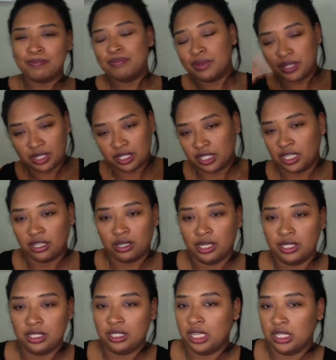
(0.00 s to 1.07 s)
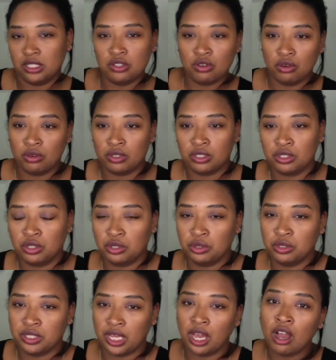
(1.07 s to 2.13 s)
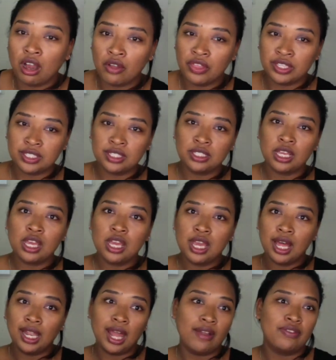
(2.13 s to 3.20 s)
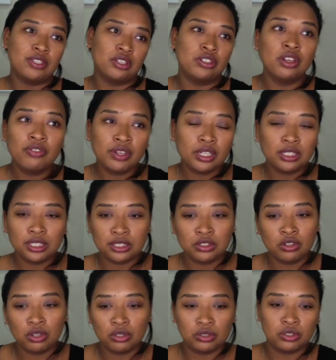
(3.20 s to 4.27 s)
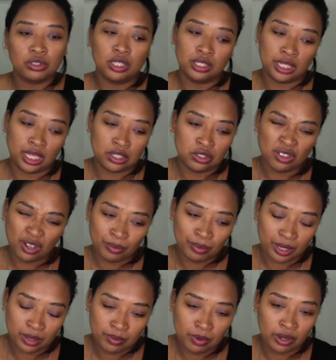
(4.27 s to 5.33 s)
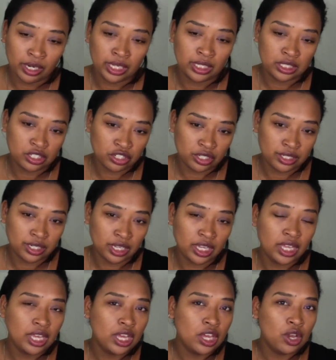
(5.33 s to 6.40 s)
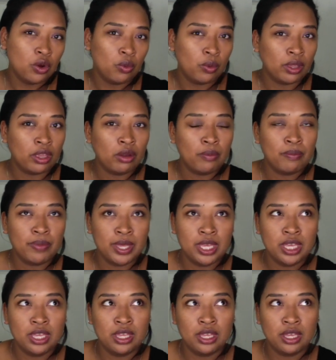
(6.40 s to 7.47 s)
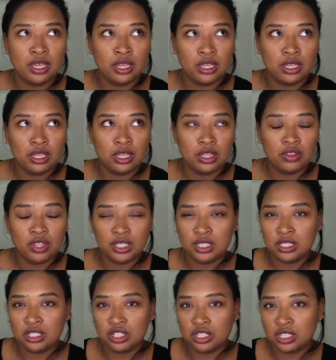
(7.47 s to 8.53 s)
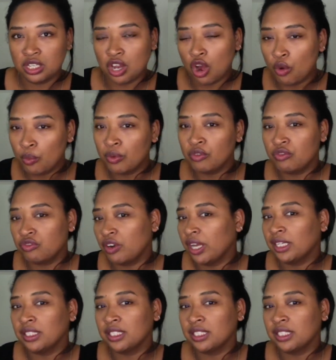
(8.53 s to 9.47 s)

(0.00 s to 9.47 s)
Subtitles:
and that's not to say, oh, life is so difficult. It's not it's not a pity party. It's just we are being. This is just an open, frank